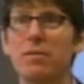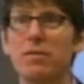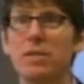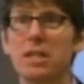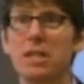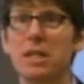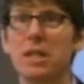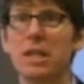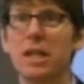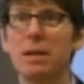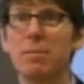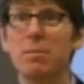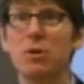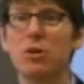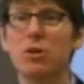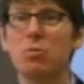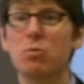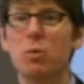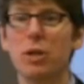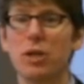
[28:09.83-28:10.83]
of
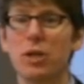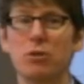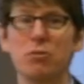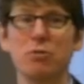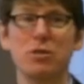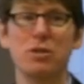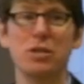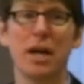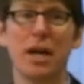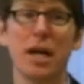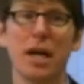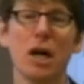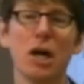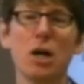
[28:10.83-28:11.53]
disclaimers when you say,